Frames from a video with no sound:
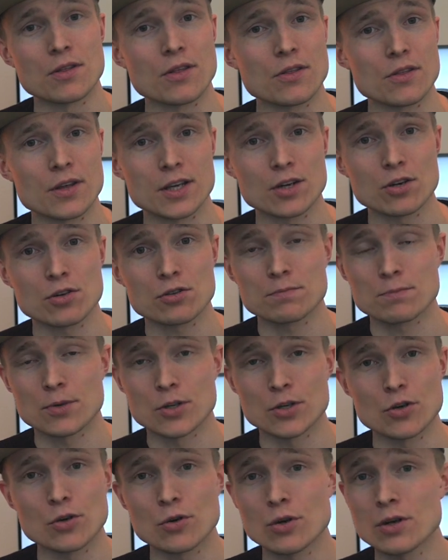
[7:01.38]
field,
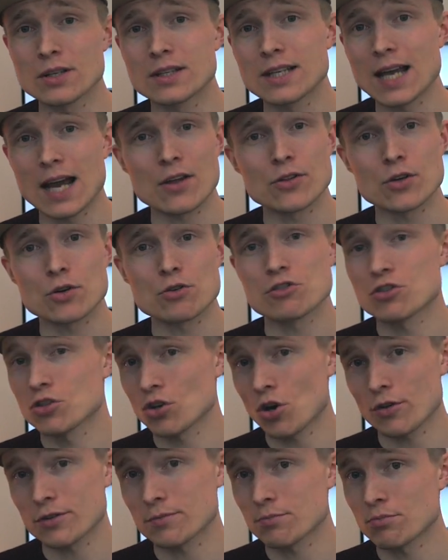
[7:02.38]
but you can get those
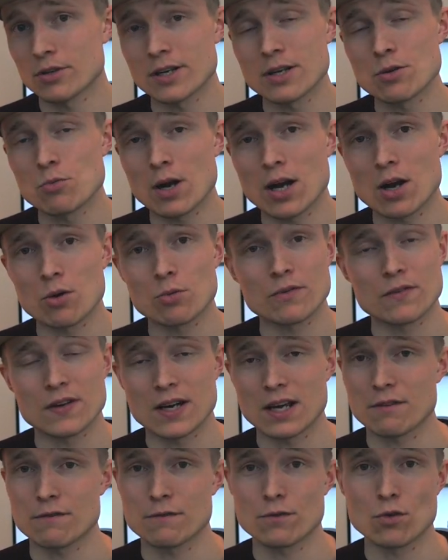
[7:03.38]
shots pretty well with an
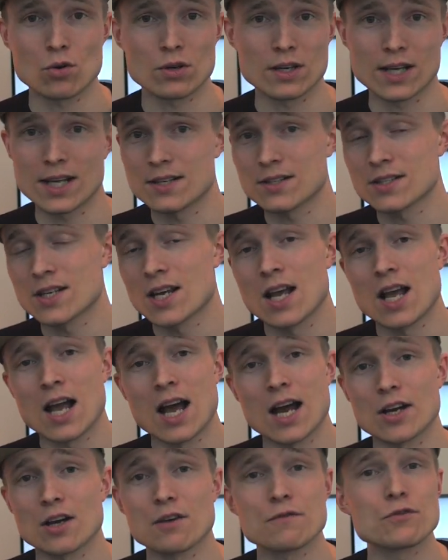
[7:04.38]
f4 lens.
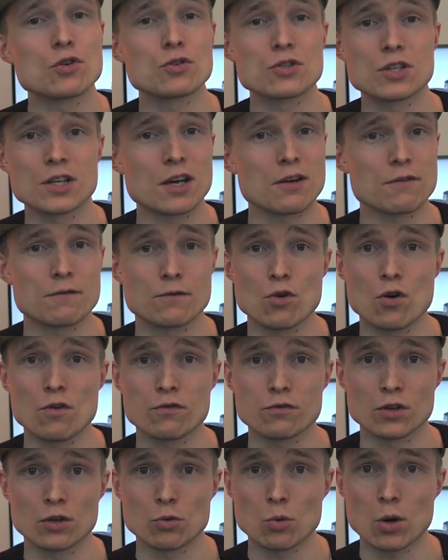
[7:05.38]
And I've used an f4
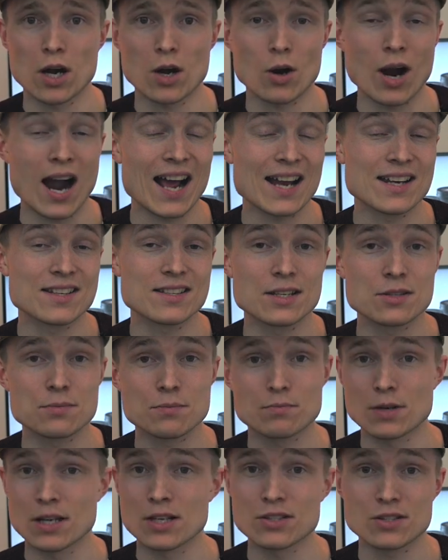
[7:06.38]
for a while, and
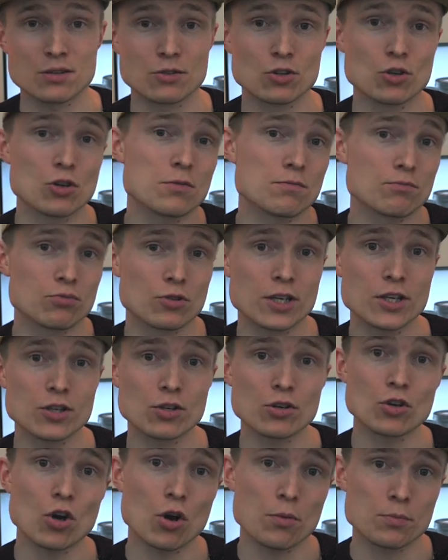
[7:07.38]
it's a pretty
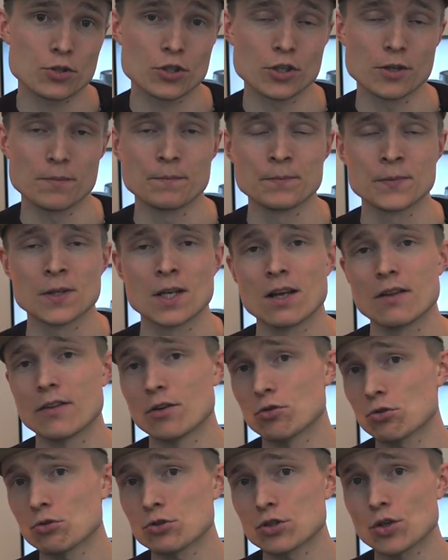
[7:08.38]
good option.
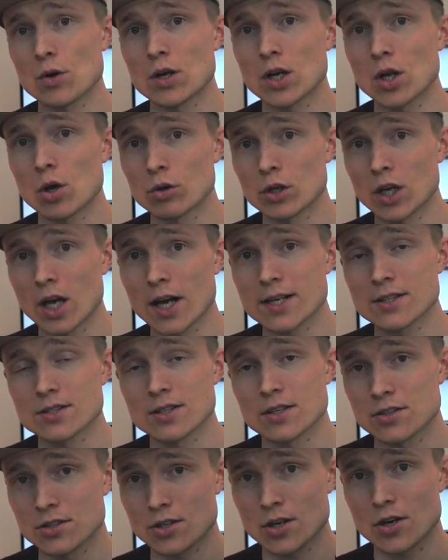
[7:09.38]
They're also a lot
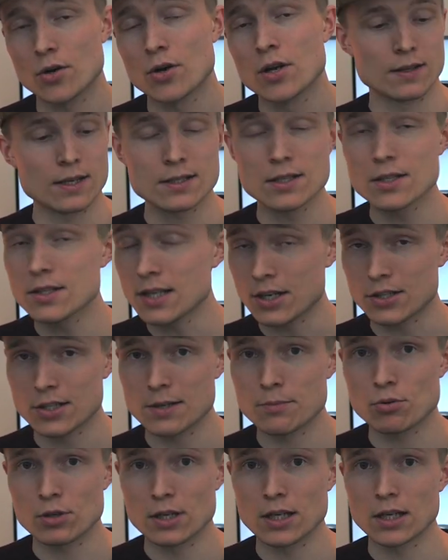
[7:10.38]
lighter, so this is
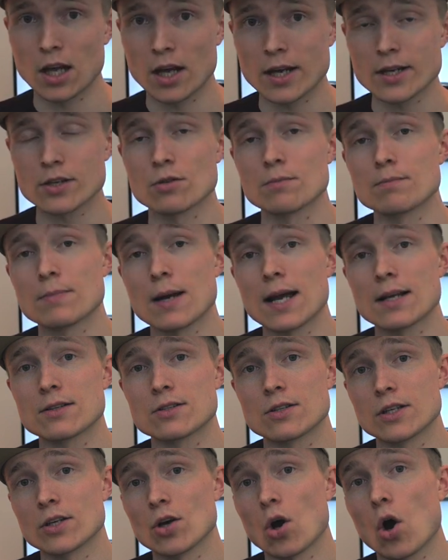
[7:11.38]
actually pretty light compared
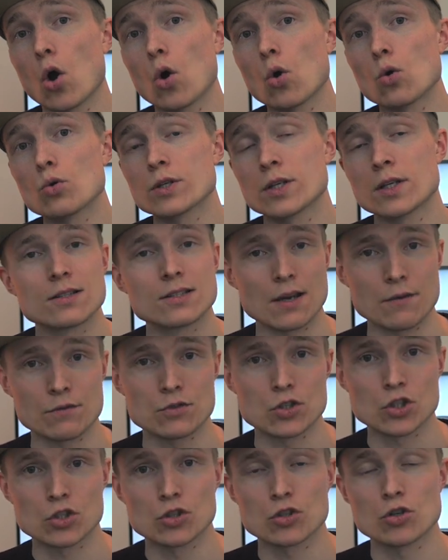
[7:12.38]
to the old
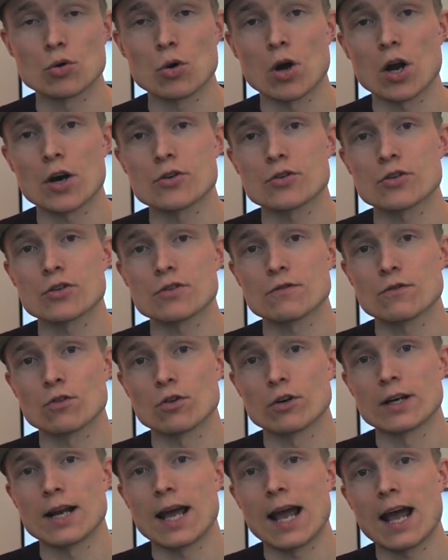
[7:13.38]
70 to 200
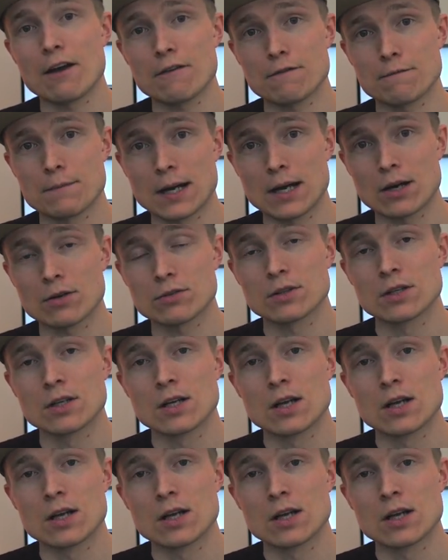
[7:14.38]
for an f-mount